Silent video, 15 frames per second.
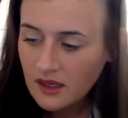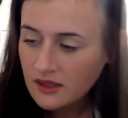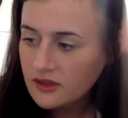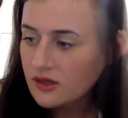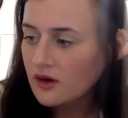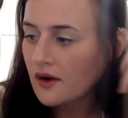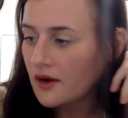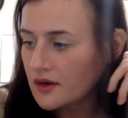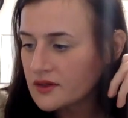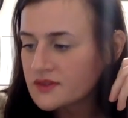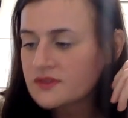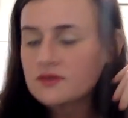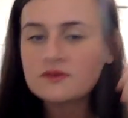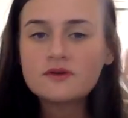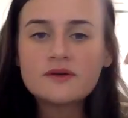You're
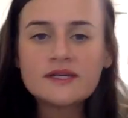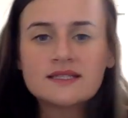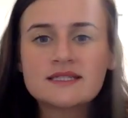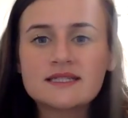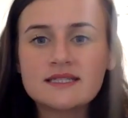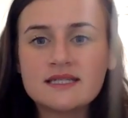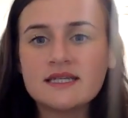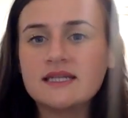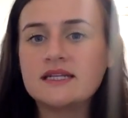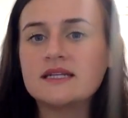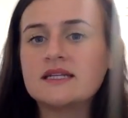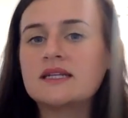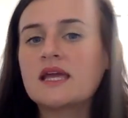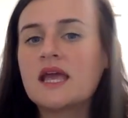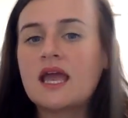also going to
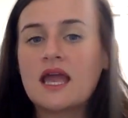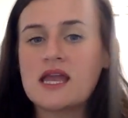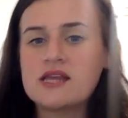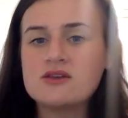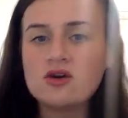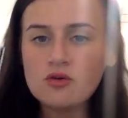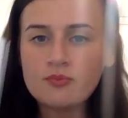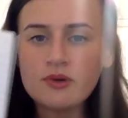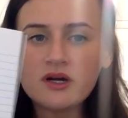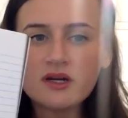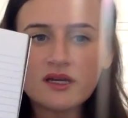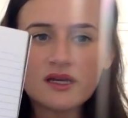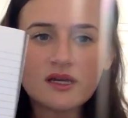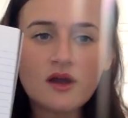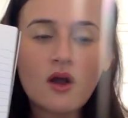need a notebook
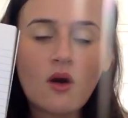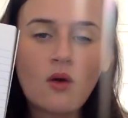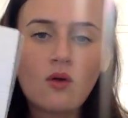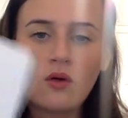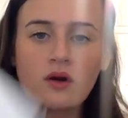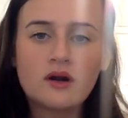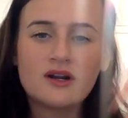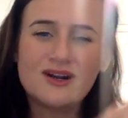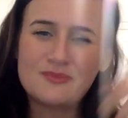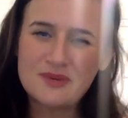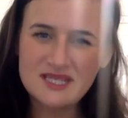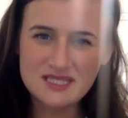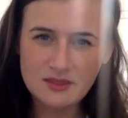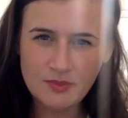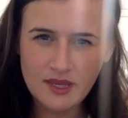or a
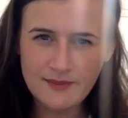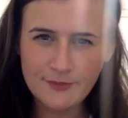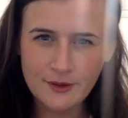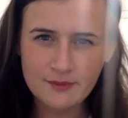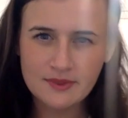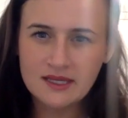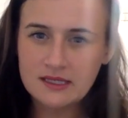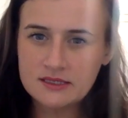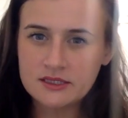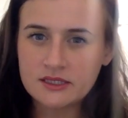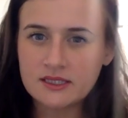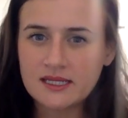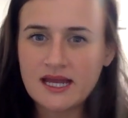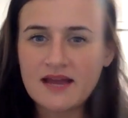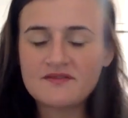piece of paper because you're
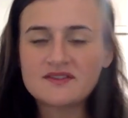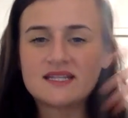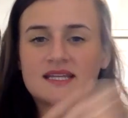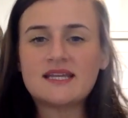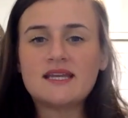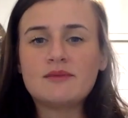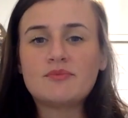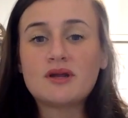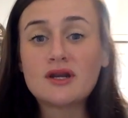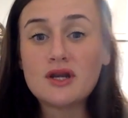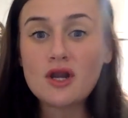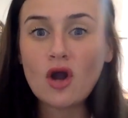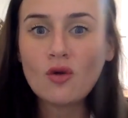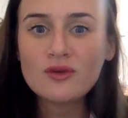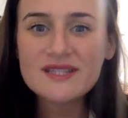going to have to keep
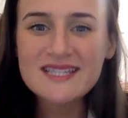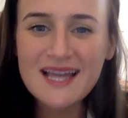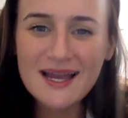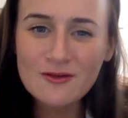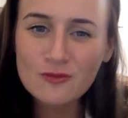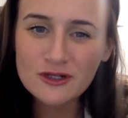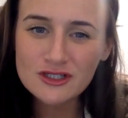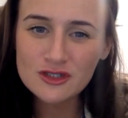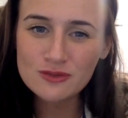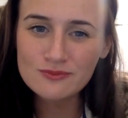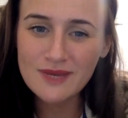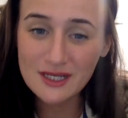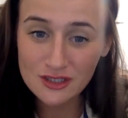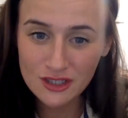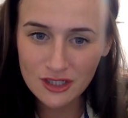notes on what you
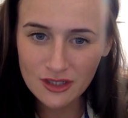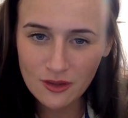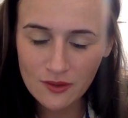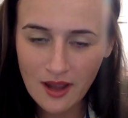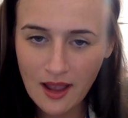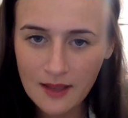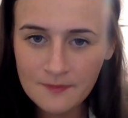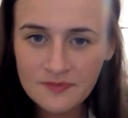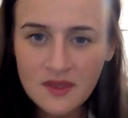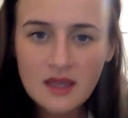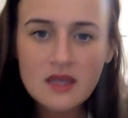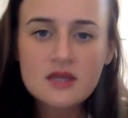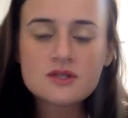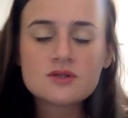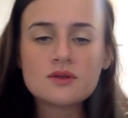measure, okay?
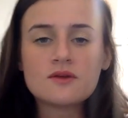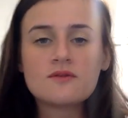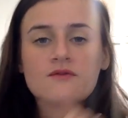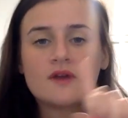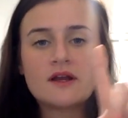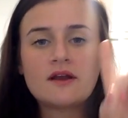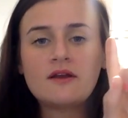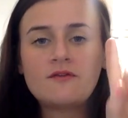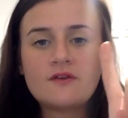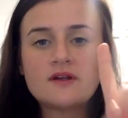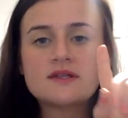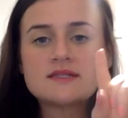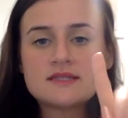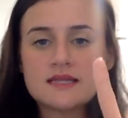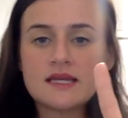So the very
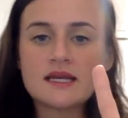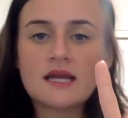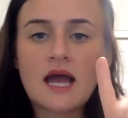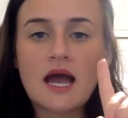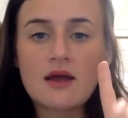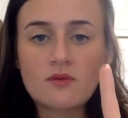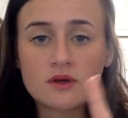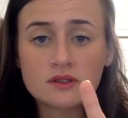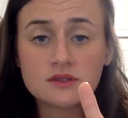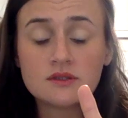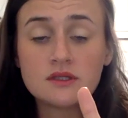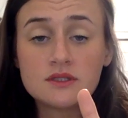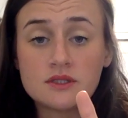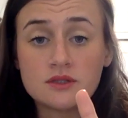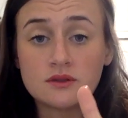first thing I want you
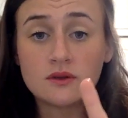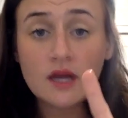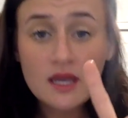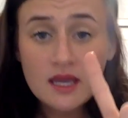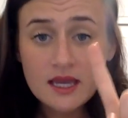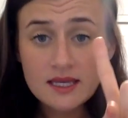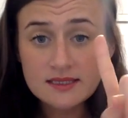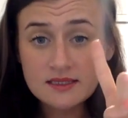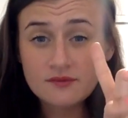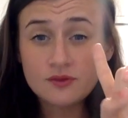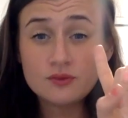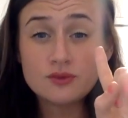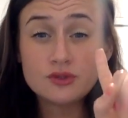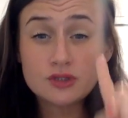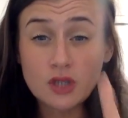to do is if
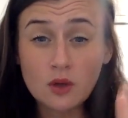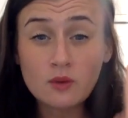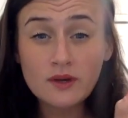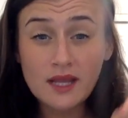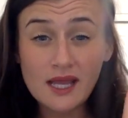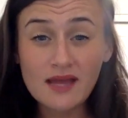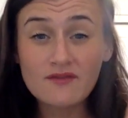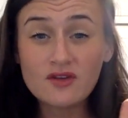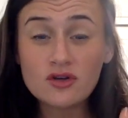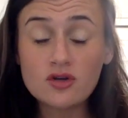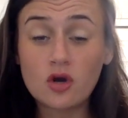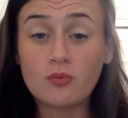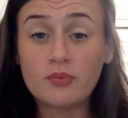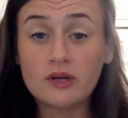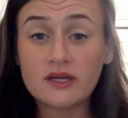you don't have your
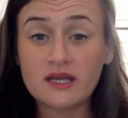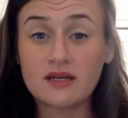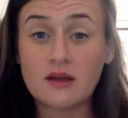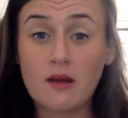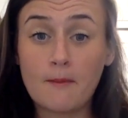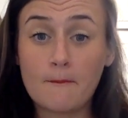notebook and